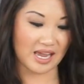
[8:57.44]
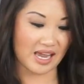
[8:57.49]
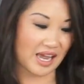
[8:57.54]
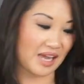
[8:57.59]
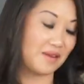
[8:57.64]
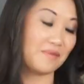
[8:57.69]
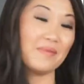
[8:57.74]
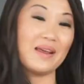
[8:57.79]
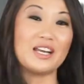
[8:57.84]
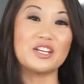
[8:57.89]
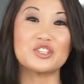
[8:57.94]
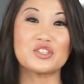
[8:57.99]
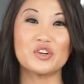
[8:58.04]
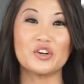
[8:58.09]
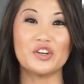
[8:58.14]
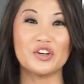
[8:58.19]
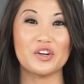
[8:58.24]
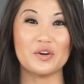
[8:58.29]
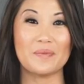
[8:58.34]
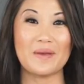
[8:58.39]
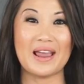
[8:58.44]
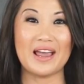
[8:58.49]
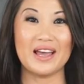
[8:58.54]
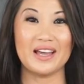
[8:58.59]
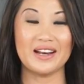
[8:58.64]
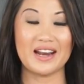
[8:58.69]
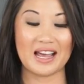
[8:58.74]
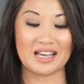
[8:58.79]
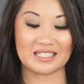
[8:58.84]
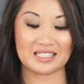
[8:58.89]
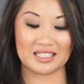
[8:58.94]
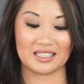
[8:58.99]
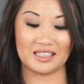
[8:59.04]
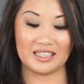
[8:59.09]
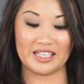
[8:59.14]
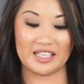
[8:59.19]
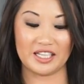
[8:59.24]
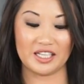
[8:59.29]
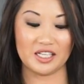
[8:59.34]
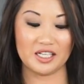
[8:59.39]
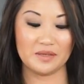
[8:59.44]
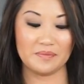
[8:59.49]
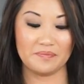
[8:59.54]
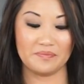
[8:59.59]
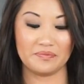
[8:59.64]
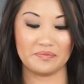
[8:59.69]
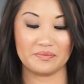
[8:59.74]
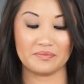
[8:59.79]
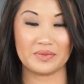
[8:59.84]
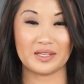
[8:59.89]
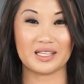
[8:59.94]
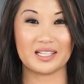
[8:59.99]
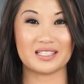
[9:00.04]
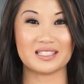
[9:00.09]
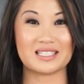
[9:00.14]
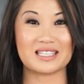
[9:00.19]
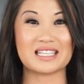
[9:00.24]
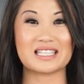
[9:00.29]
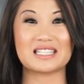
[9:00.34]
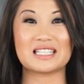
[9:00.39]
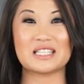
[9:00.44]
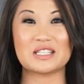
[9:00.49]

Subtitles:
And make sure your pan has a lid, because this